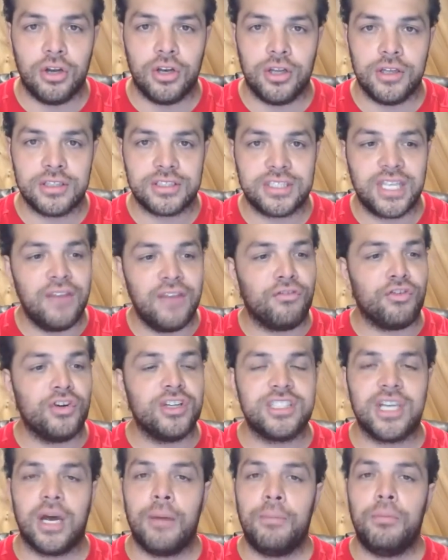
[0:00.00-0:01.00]
Say, for
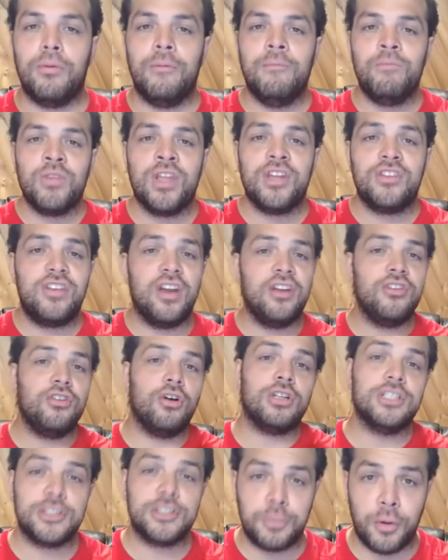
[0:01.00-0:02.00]
example,
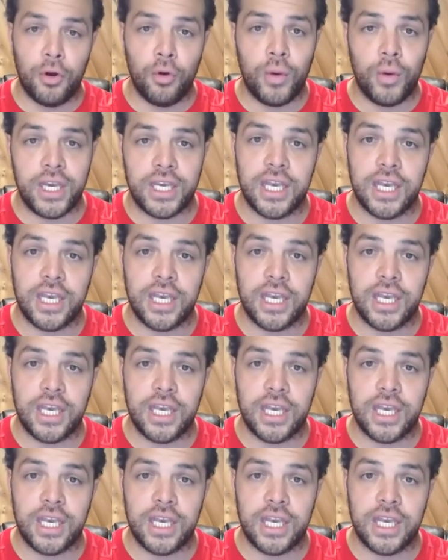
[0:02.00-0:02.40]
$10 per week.